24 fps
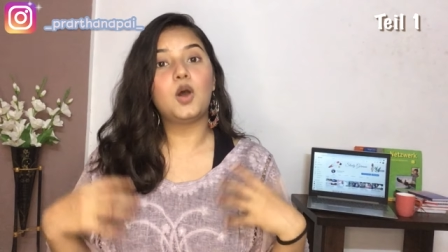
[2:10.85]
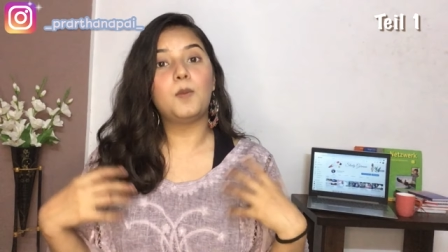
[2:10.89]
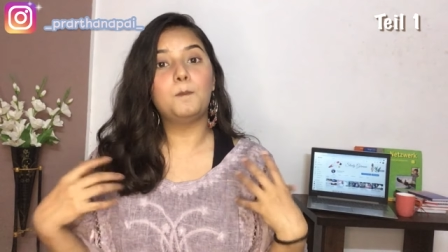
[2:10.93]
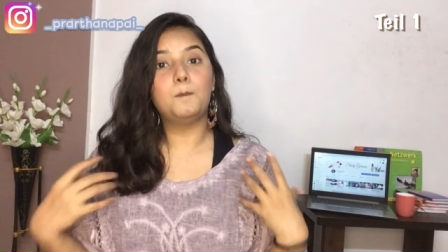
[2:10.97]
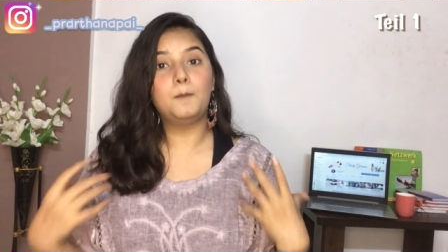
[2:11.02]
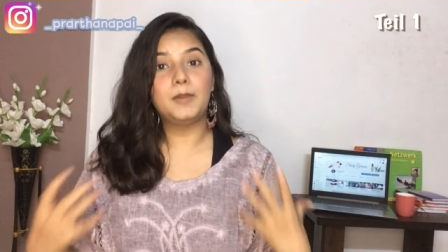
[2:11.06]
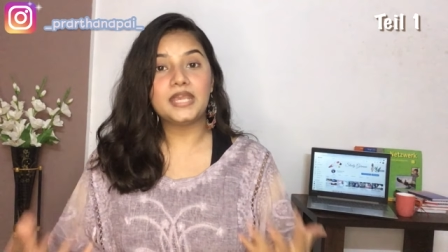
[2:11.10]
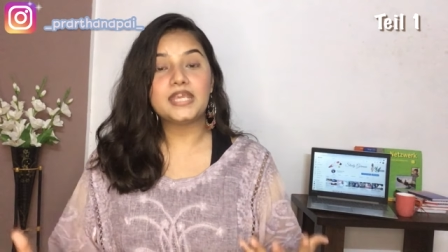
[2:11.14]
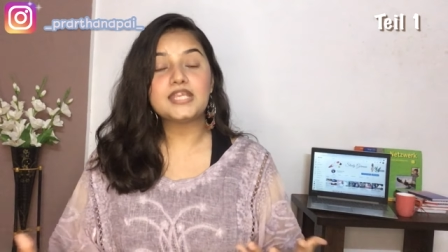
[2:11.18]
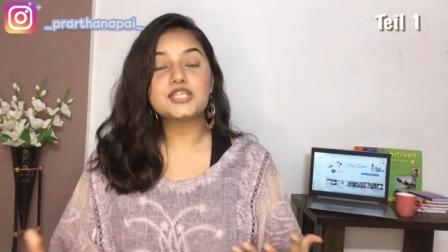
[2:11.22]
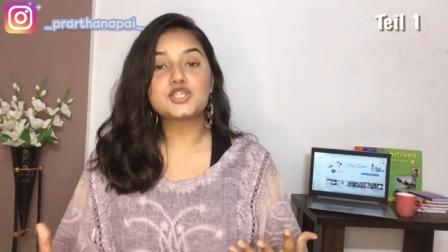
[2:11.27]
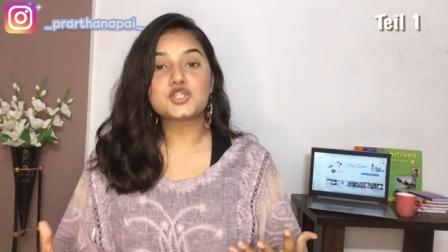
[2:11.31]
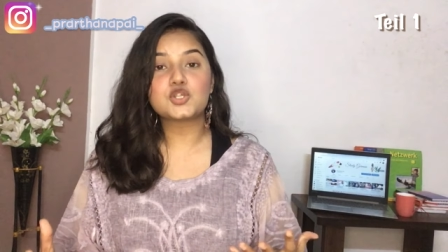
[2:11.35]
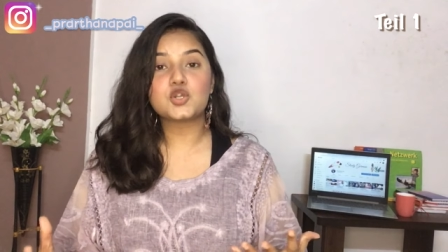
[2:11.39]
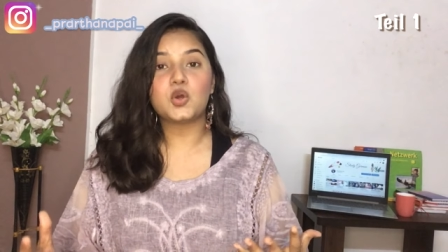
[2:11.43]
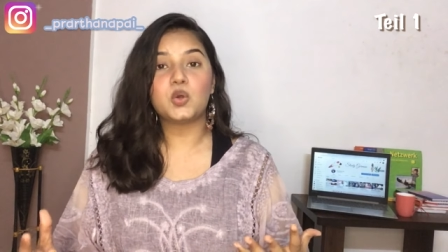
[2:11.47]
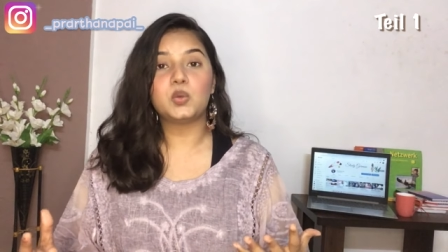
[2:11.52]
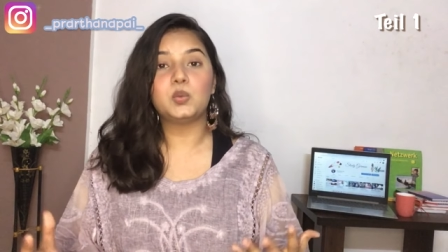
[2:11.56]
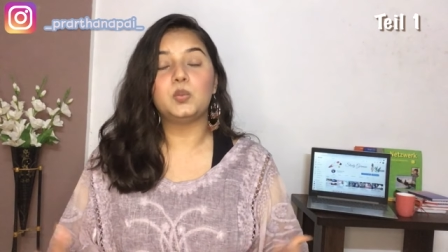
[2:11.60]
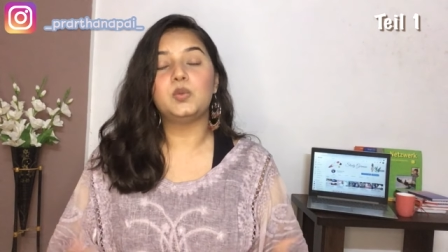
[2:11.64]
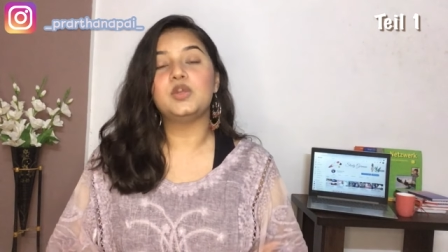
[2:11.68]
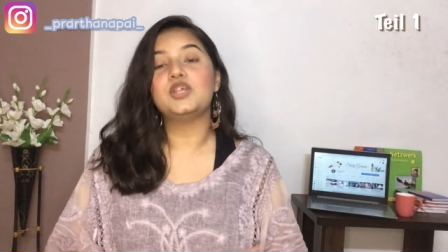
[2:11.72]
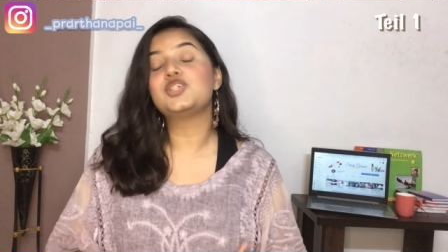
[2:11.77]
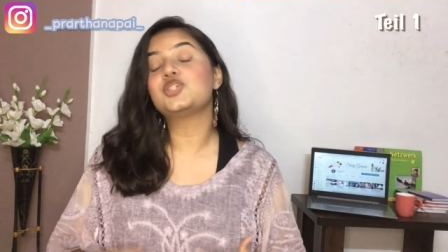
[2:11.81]
based
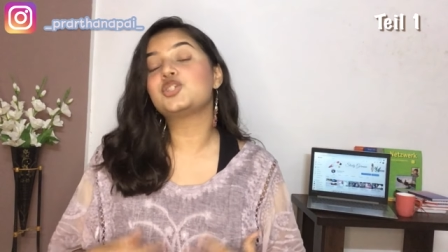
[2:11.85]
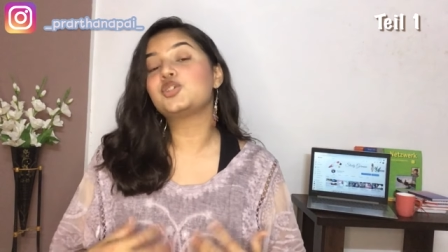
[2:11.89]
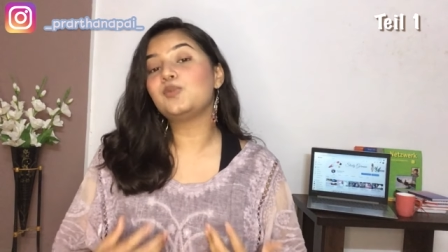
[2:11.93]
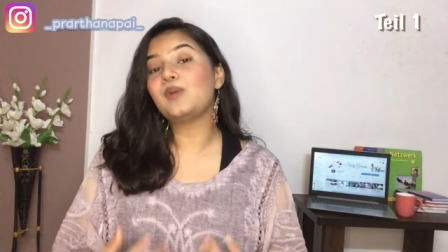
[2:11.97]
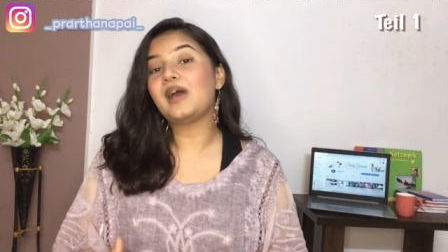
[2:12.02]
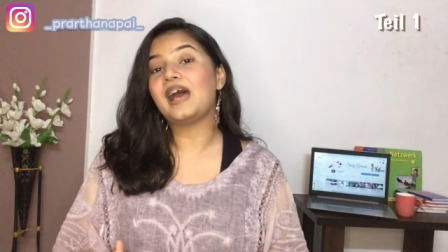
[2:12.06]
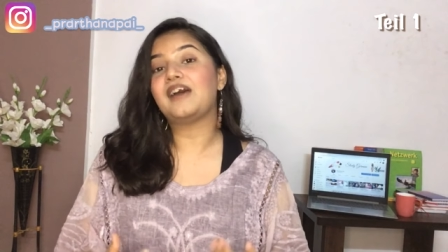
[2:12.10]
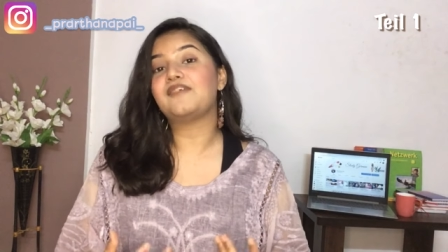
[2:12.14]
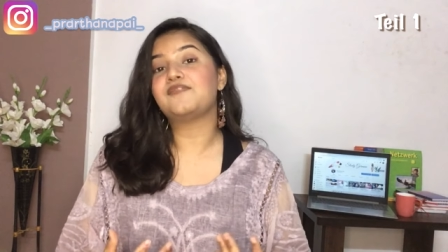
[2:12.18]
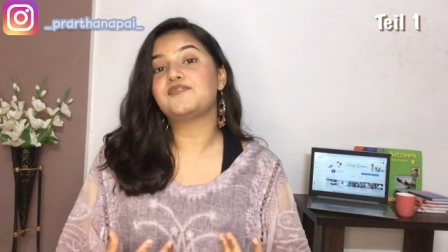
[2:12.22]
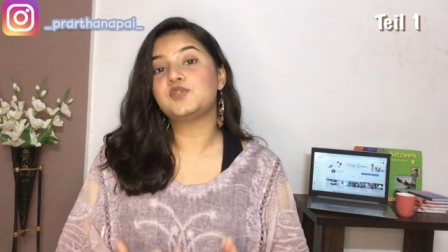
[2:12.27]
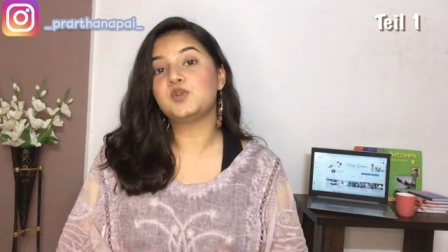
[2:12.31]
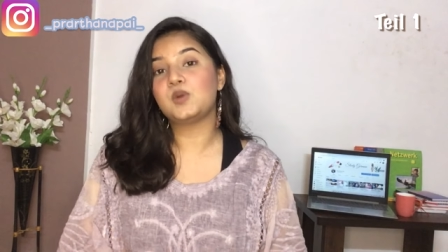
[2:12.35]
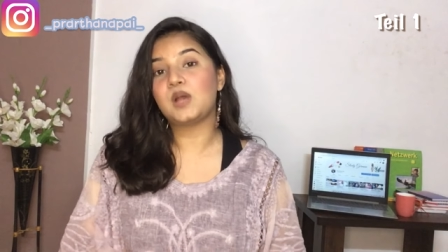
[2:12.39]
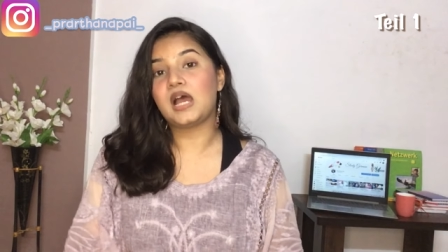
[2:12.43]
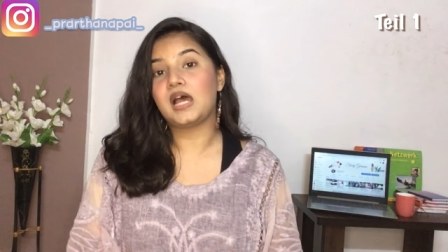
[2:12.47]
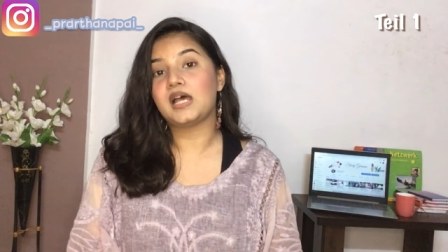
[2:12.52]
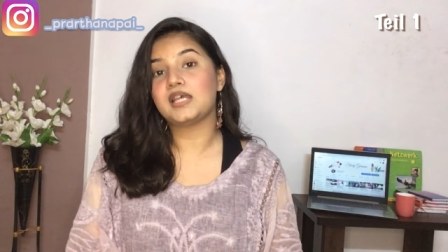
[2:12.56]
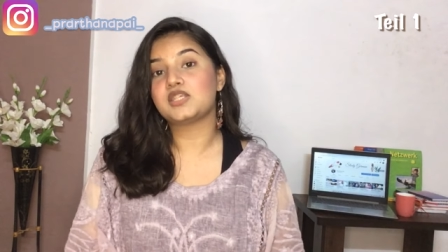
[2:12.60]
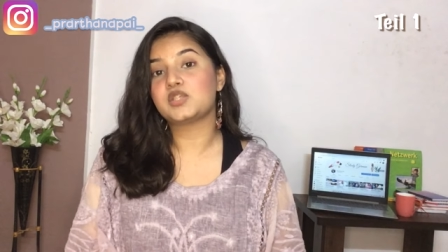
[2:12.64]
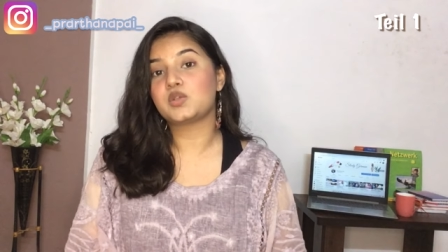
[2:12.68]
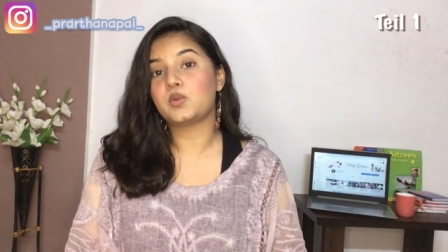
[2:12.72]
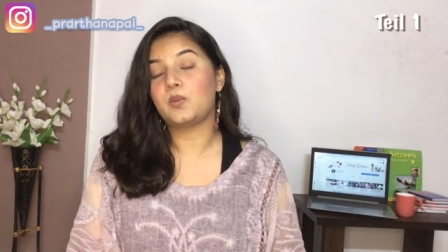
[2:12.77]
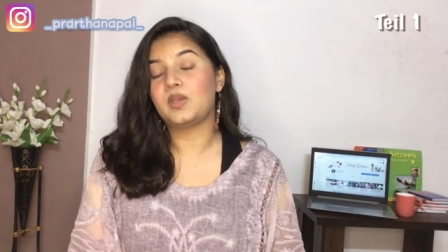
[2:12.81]
on which you have to
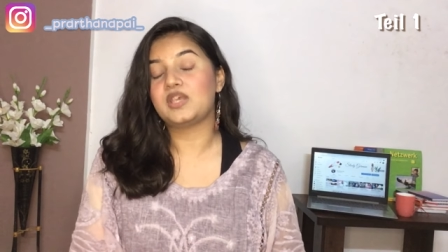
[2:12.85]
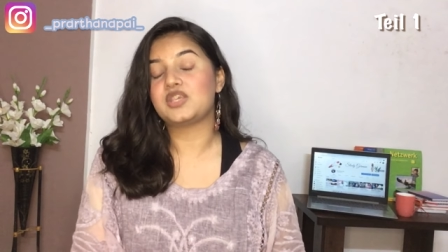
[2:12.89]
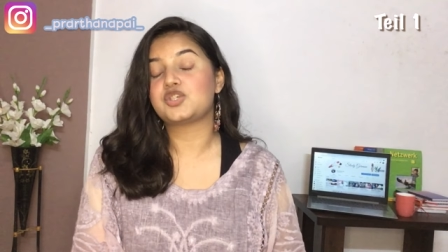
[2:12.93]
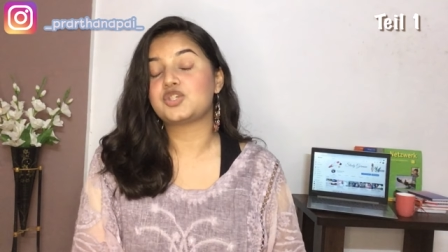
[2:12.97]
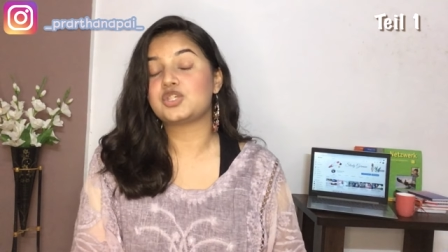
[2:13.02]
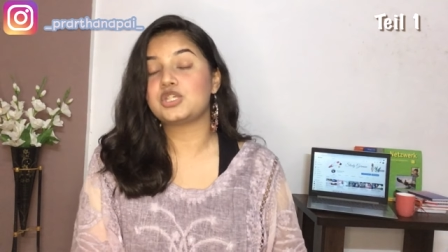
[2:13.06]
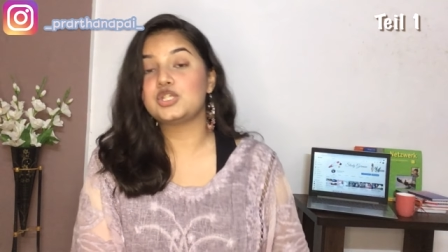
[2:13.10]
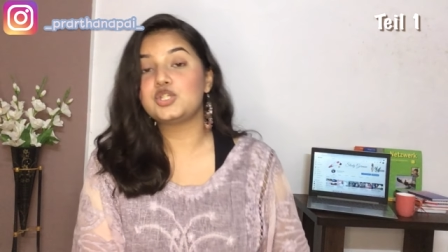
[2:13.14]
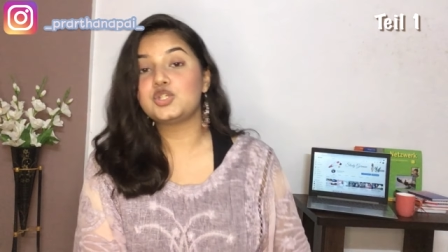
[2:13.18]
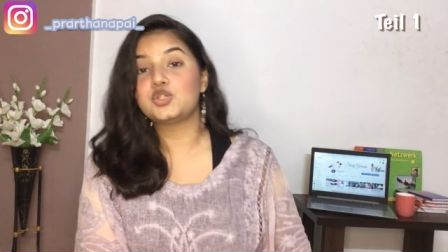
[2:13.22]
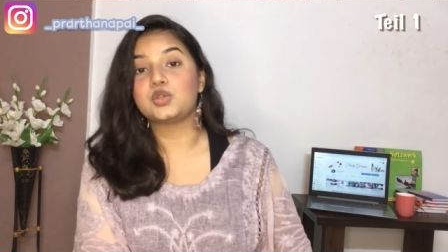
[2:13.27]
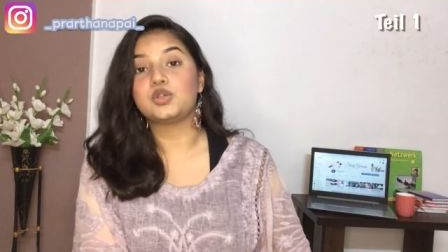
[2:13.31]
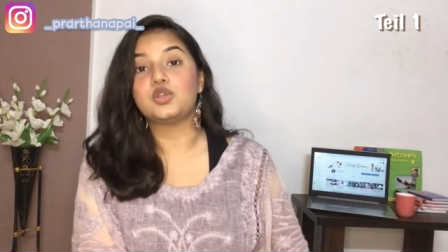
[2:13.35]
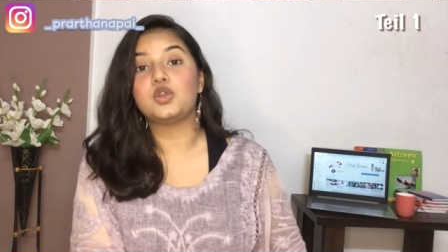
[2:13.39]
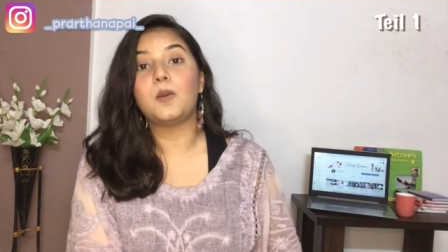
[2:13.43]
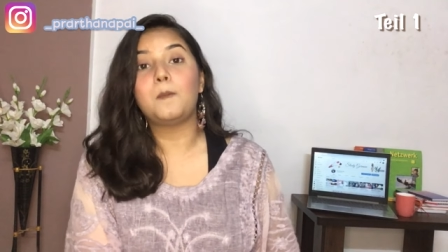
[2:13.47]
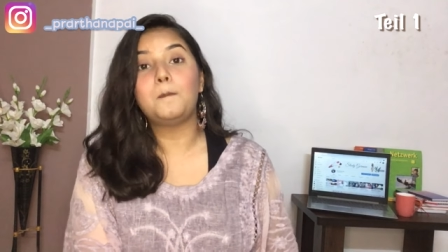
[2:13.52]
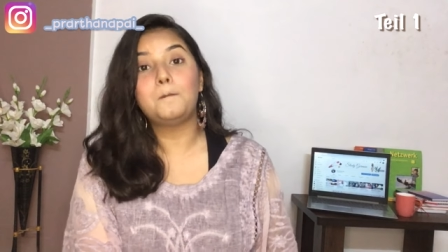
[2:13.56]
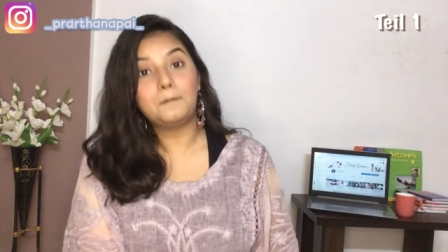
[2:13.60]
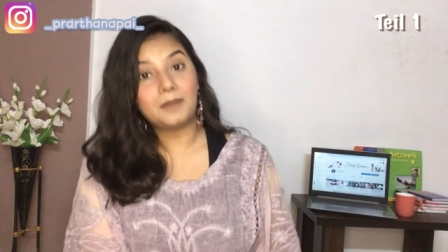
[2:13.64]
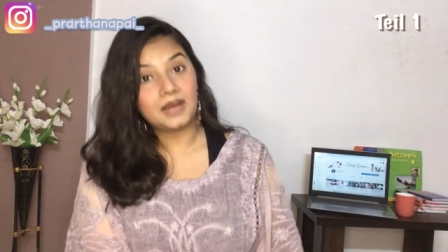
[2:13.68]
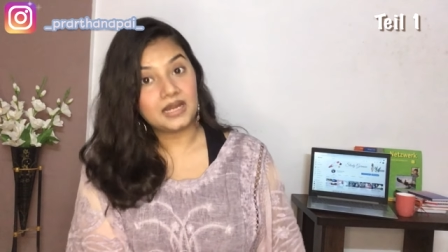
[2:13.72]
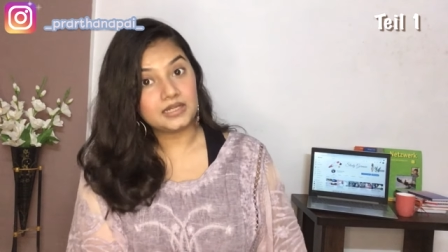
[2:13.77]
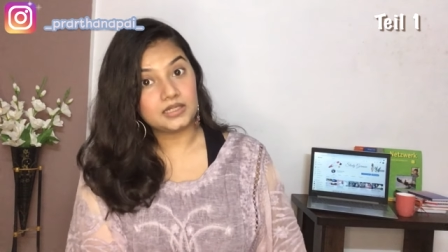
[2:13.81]
ask question to your
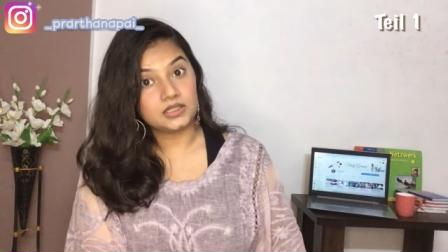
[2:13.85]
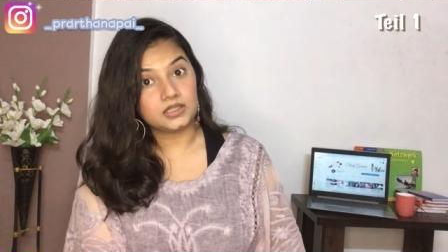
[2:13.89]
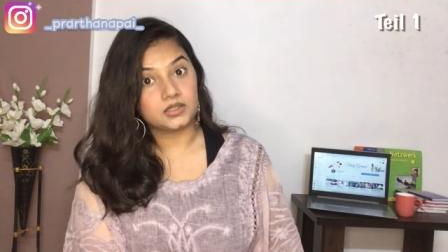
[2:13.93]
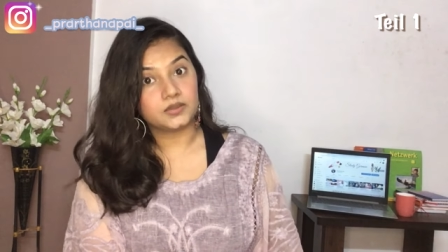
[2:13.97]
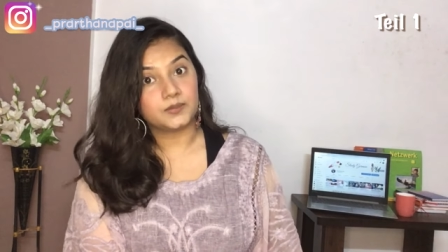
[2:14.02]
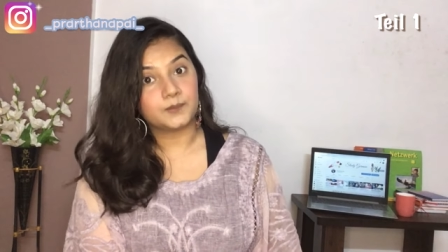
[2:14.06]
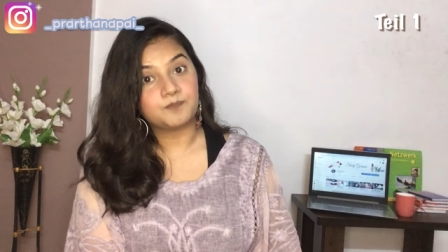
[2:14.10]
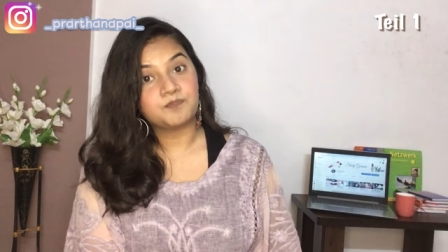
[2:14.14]
partner.